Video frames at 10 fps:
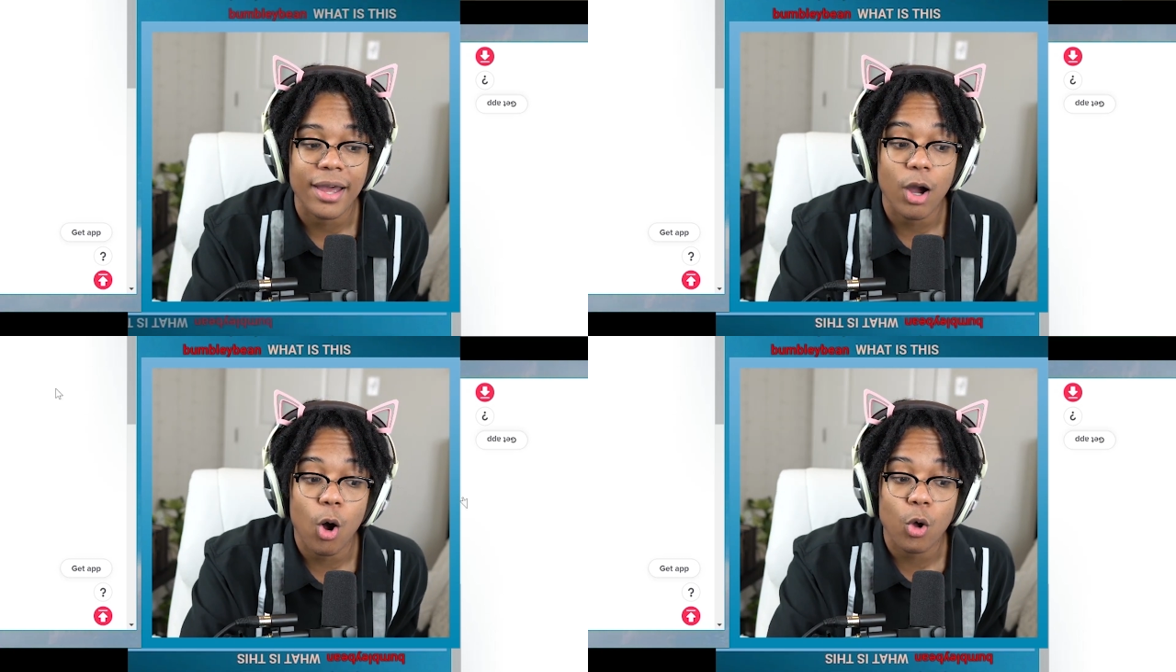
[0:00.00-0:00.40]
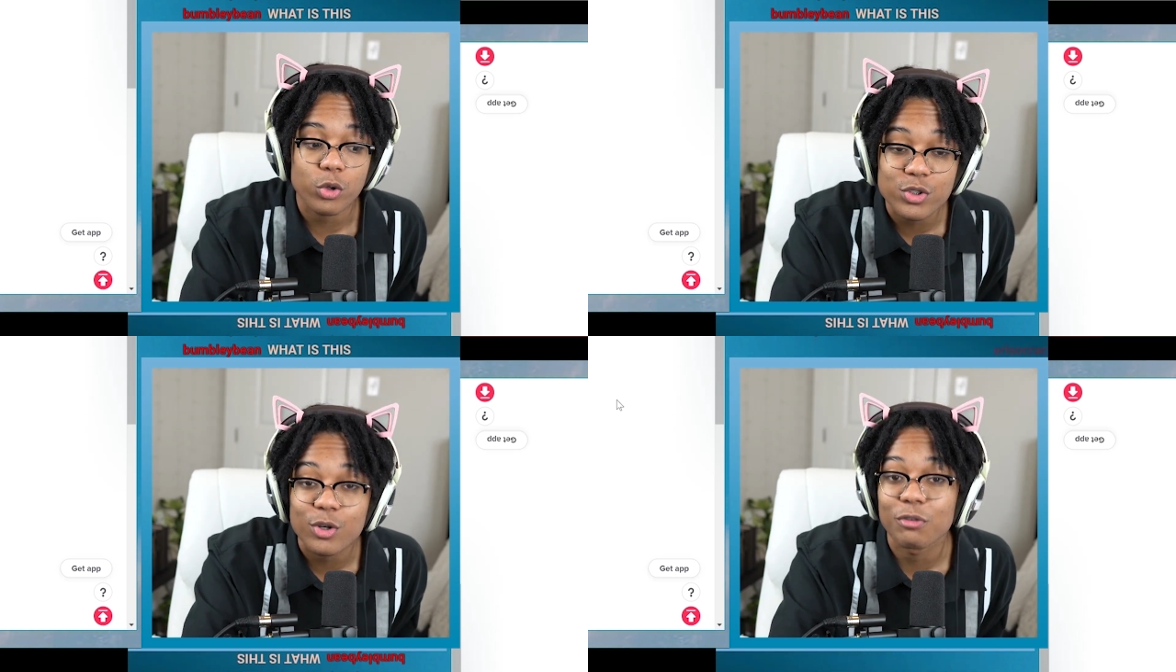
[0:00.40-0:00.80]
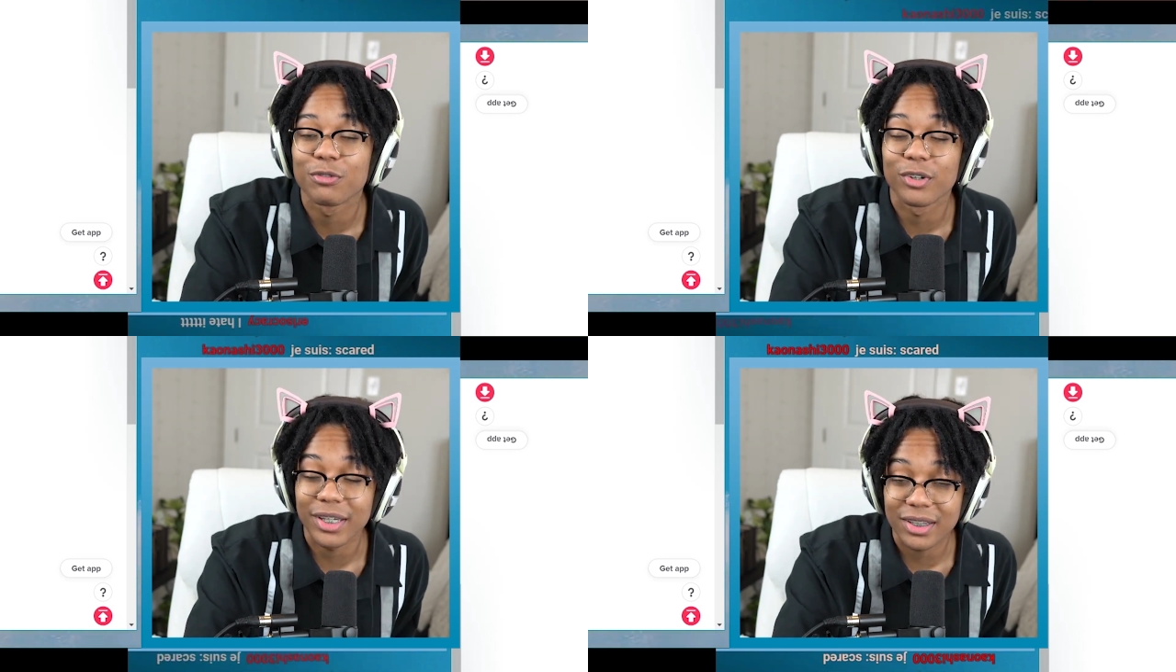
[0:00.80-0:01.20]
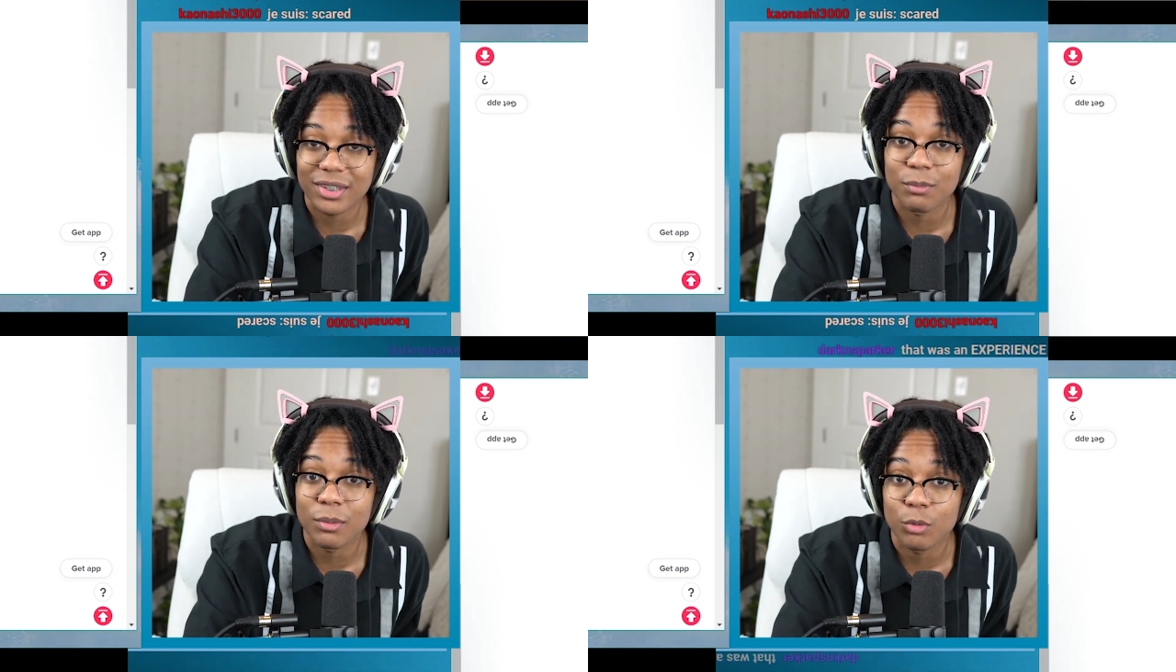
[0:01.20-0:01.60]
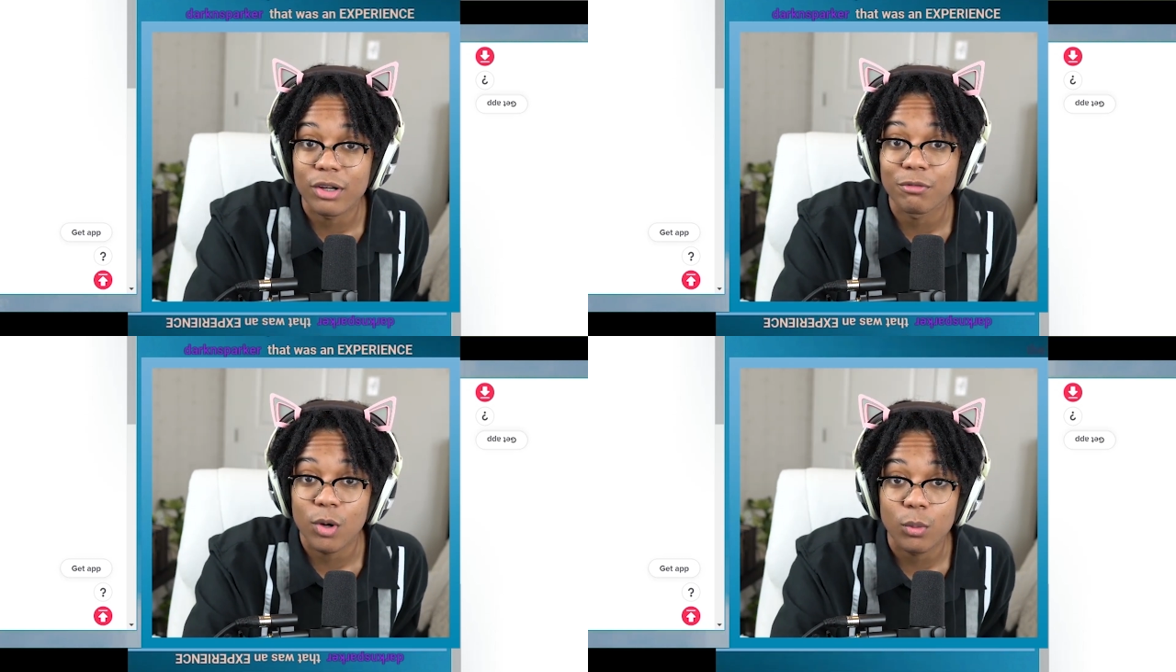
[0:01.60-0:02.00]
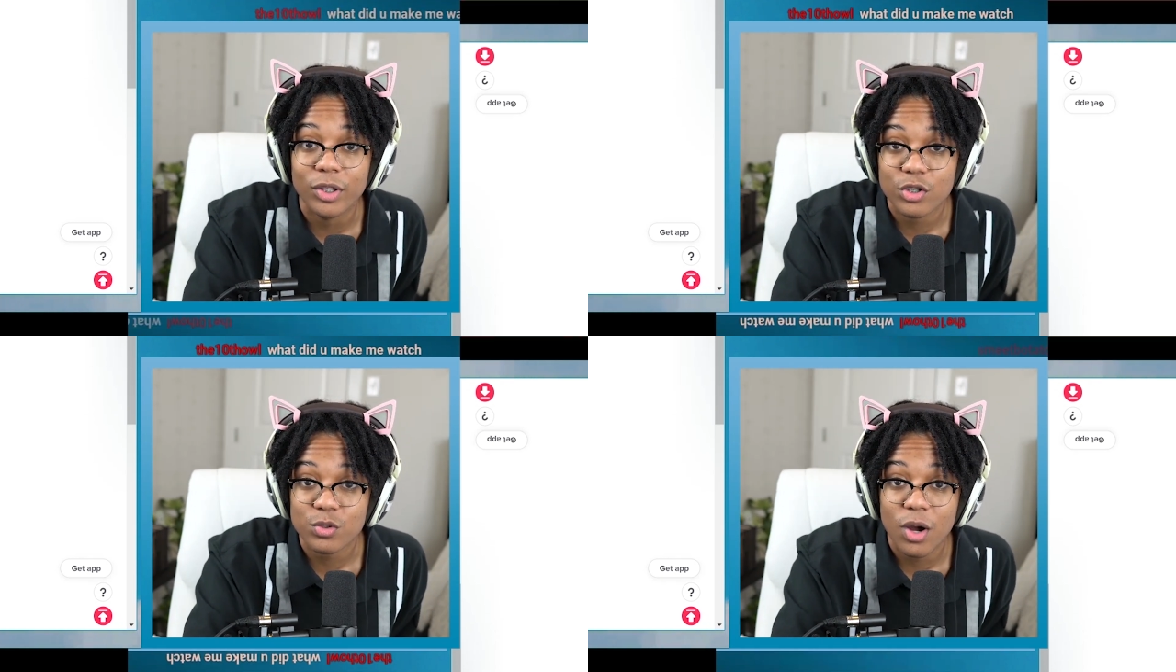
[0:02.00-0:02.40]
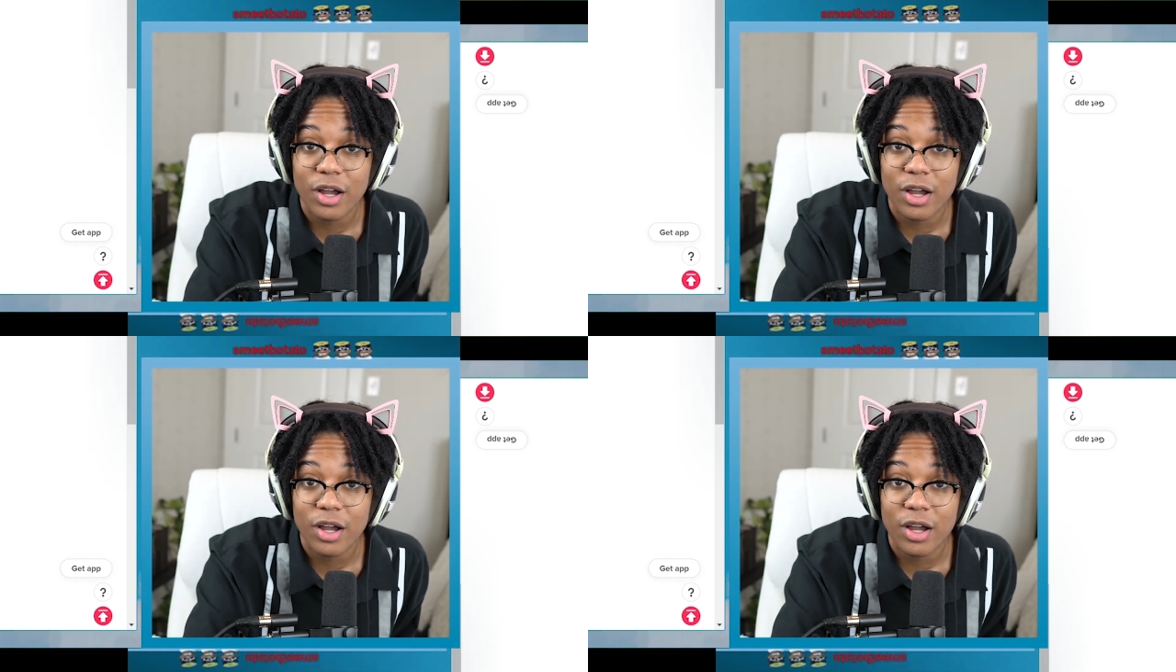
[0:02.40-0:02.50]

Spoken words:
I also forget the memory of what we just